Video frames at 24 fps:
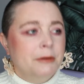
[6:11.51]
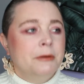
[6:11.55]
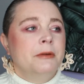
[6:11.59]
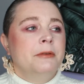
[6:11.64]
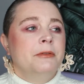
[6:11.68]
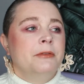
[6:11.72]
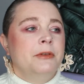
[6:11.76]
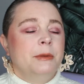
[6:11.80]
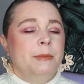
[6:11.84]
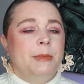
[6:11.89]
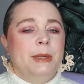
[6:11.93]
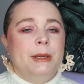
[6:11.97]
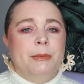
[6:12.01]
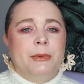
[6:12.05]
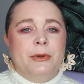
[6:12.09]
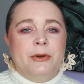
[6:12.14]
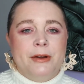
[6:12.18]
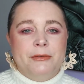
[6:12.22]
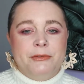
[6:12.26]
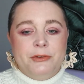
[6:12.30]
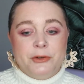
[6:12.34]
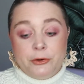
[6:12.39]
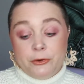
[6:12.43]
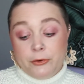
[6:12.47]
A few people are
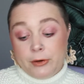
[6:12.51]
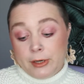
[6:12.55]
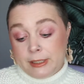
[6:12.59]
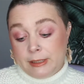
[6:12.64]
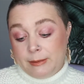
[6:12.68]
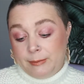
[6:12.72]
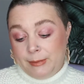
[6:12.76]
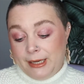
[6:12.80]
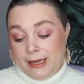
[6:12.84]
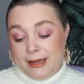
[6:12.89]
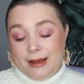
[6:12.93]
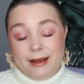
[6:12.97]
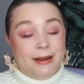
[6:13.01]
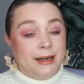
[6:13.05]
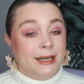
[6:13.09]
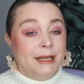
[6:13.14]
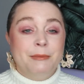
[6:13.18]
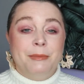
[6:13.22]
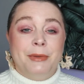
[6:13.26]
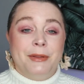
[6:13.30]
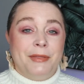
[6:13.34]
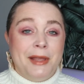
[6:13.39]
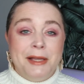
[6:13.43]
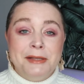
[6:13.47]
after correcting me on
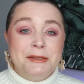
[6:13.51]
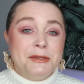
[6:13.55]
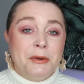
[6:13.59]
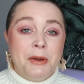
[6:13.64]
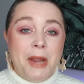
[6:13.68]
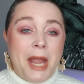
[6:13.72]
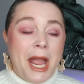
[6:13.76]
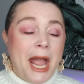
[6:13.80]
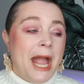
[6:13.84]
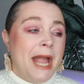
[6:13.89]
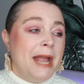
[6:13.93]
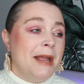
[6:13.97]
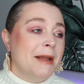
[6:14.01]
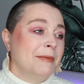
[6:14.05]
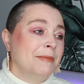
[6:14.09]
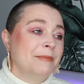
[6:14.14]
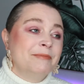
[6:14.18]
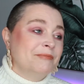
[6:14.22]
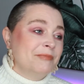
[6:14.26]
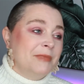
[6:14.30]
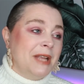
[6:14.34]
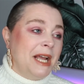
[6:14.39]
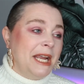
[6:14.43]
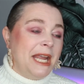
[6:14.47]
it, but that's okay.
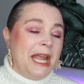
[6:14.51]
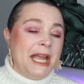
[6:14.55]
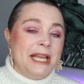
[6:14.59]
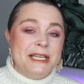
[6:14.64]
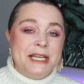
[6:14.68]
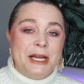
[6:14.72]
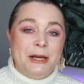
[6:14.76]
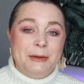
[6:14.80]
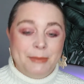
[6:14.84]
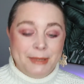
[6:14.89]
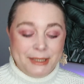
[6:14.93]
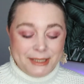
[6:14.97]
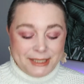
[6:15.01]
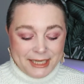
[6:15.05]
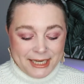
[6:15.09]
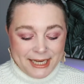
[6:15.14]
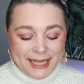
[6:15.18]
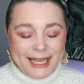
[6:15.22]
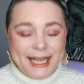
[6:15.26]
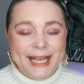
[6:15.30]
I can't help it.